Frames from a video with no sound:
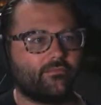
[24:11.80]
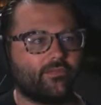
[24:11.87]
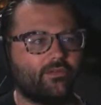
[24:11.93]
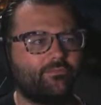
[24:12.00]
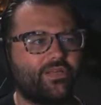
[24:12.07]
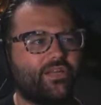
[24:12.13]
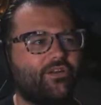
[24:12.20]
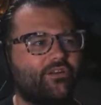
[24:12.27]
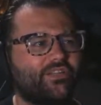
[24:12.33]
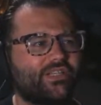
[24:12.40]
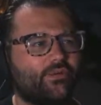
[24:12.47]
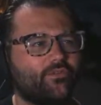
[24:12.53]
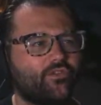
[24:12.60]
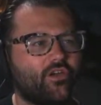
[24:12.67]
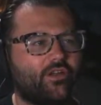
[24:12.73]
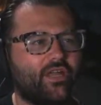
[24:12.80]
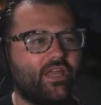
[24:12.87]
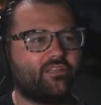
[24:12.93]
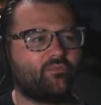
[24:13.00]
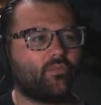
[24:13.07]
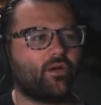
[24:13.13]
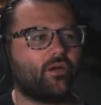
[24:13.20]
But I noticed that with Sean
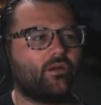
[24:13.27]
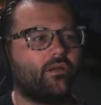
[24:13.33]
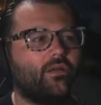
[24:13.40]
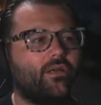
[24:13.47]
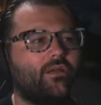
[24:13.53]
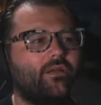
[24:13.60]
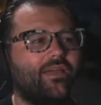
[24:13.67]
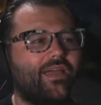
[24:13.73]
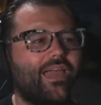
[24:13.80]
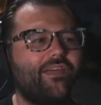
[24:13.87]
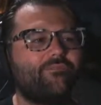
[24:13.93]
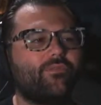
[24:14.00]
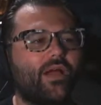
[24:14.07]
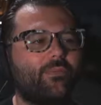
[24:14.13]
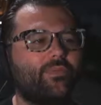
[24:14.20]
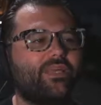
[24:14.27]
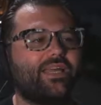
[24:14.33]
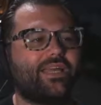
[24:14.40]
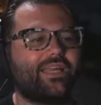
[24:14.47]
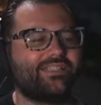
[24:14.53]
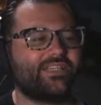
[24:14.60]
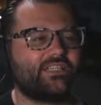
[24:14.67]
Hayes, where, I mean, I
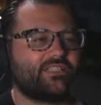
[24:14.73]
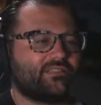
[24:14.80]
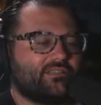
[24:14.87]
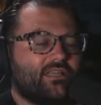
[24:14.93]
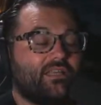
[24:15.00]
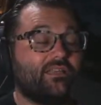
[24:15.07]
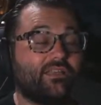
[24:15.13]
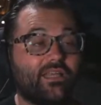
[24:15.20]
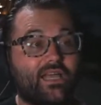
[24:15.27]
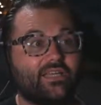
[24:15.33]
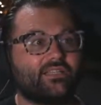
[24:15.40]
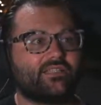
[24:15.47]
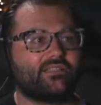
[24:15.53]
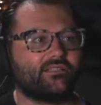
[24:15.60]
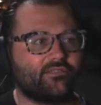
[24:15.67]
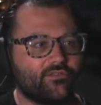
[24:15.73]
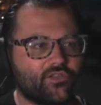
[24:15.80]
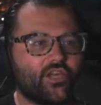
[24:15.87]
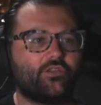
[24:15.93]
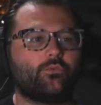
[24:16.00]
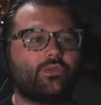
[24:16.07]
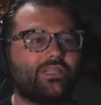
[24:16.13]
guess
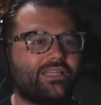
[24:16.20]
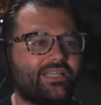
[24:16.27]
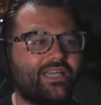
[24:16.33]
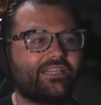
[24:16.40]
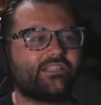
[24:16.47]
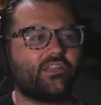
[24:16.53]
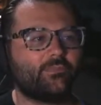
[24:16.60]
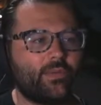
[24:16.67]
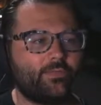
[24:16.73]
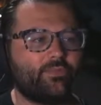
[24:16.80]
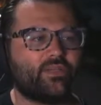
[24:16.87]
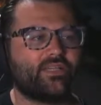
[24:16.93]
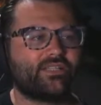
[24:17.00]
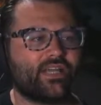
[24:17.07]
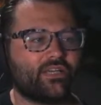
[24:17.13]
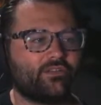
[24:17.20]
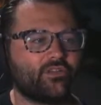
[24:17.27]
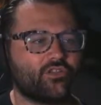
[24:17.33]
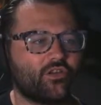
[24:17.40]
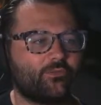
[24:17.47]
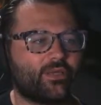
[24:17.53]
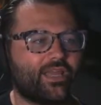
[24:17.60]
genuinely likes all the people he's had on the
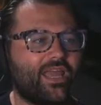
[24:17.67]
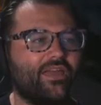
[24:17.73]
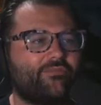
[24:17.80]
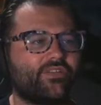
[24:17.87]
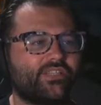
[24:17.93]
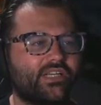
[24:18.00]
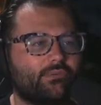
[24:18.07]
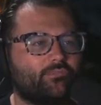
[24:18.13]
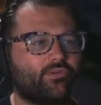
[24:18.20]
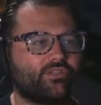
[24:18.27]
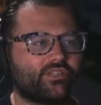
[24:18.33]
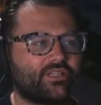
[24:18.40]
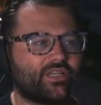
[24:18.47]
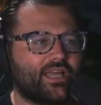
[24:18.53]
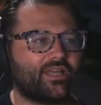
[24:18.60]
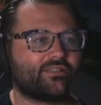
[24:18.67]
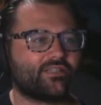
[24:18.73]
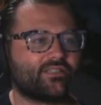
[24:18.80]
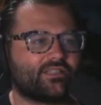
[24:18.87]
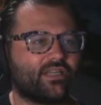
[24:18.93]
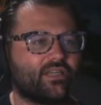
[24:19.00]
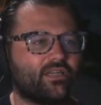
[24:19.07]
show, but every single person he has
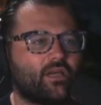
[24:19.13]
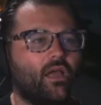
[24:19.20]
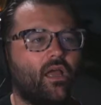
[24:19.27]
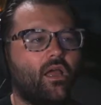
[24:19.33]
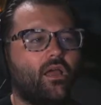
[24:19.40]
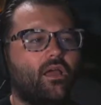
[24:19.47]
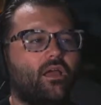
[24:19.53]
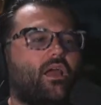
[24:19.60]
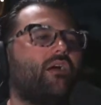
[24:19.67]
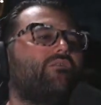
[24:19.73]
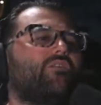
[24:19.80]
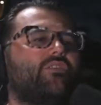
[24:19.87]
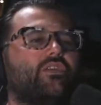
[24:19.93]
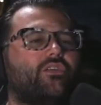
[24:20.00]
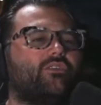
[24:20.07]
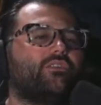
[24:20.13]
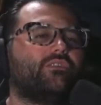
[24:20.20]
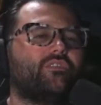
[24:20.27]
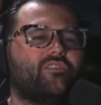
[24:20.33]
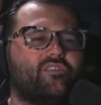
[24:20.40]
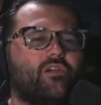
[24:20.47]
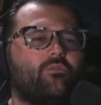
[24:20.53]
is like, everything you do
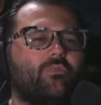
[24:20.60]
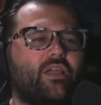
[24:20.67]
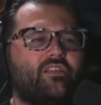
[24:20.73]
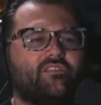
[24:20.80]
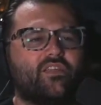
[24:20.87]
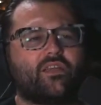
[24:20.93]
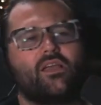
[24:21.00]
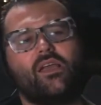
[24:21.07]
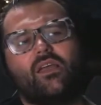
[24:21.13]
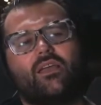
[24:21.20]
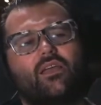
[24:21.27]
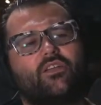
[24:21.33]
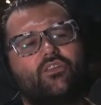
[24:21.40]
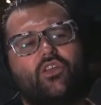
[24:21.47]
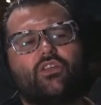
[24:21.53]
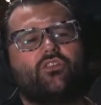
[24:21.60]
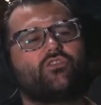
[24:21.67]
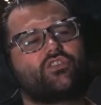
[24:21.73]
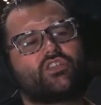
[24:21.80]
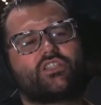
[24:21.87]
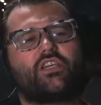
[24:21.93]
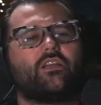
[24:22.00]
is so amazing. You're
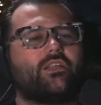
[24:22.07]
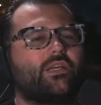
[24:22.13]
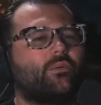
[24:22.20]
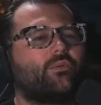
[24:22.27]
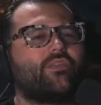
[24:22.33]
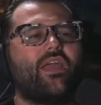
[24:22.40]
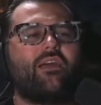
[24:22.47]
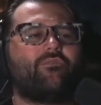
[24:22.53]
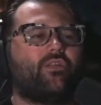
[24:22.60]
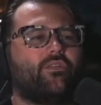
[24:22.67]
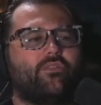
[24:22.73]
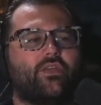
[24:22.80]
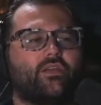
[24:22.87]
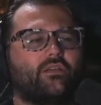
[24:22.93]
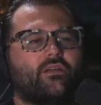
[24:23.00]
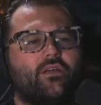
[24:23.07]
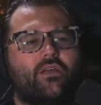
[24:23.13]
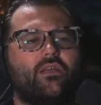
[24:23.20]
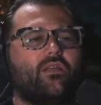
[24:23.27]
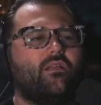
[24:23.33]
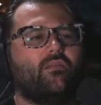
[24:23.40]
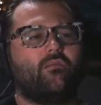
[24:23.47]
just killing it with everything.
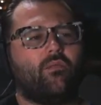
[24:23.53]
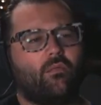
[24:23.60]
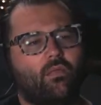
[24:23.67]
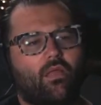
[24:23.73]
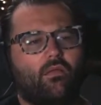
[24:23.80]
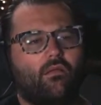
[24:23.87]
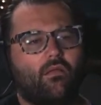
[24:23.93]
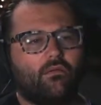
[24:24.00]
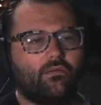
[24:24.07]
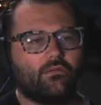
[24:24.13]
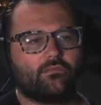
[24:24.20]
Ugh.